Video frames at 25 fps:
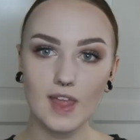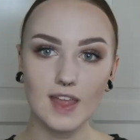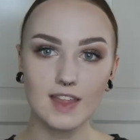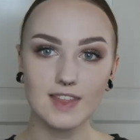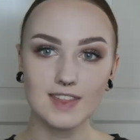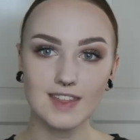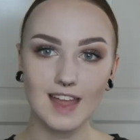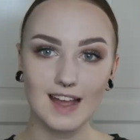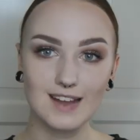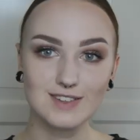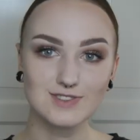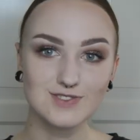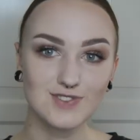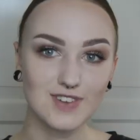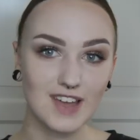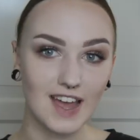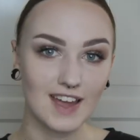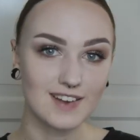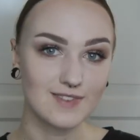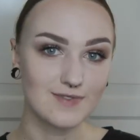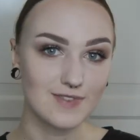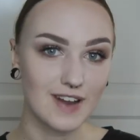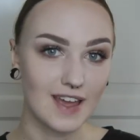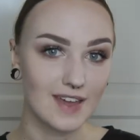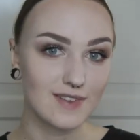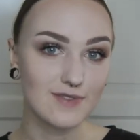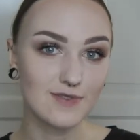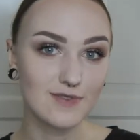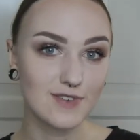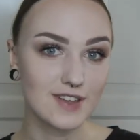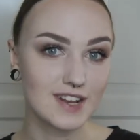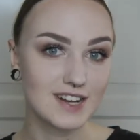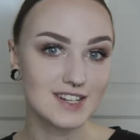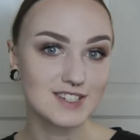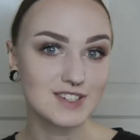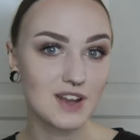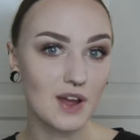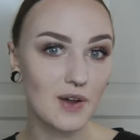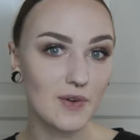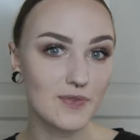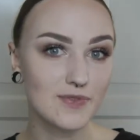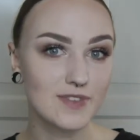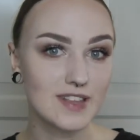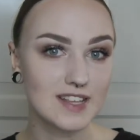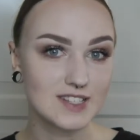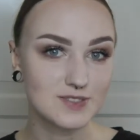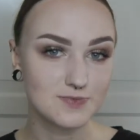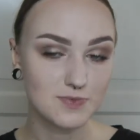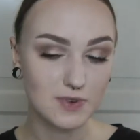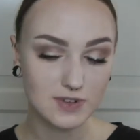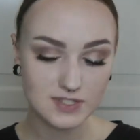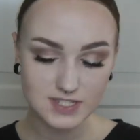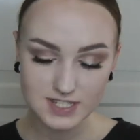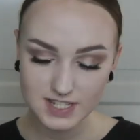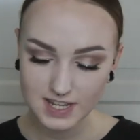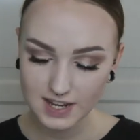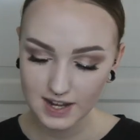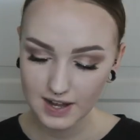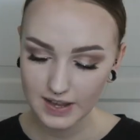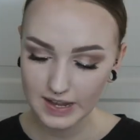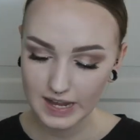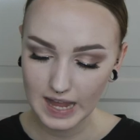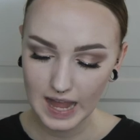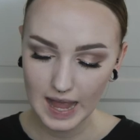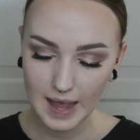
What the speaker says: Now, to kind of like finish off this bronzy look,